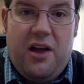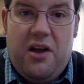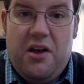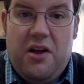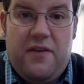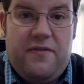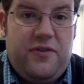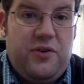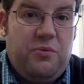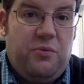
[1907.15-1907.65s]

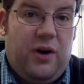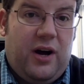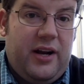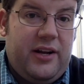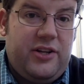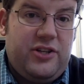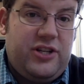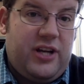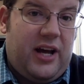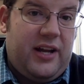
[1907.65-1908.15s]
if you want
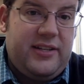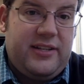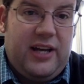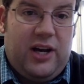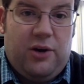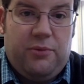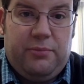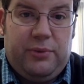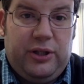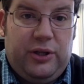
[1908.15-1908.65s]
to jot
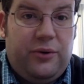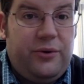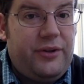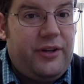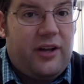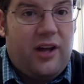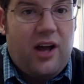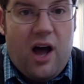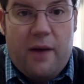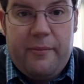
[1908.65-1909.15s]
down below in the
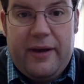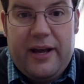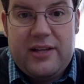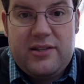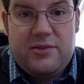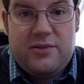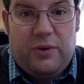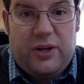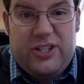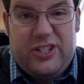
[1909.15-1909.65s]

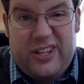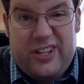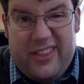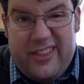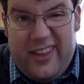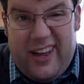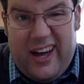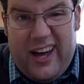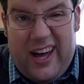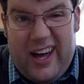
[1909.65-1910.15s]
comments what you
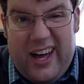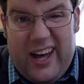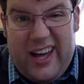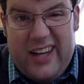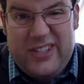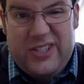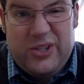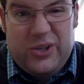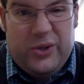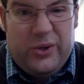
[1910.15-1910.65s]

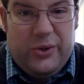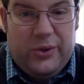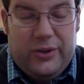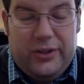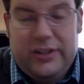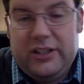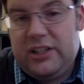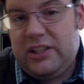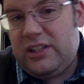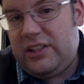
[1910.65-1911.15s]
thought
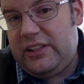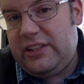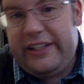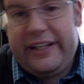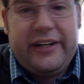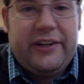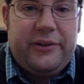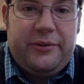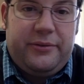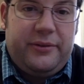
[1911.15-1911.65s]
or, you
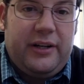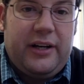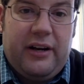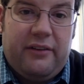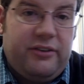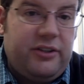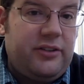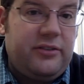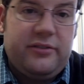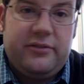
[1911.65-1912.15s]
know,
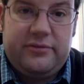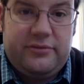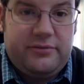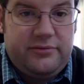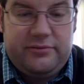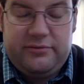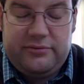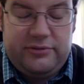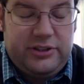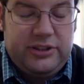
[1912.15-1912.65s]
whatever,
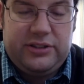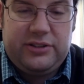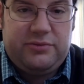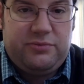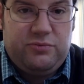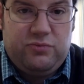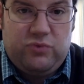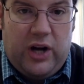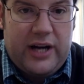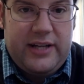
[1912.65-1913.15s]
just
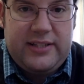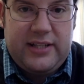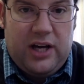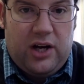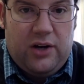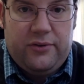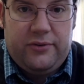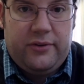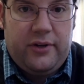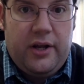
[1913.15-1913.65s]
write
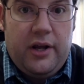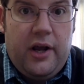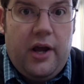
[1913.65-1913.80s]
down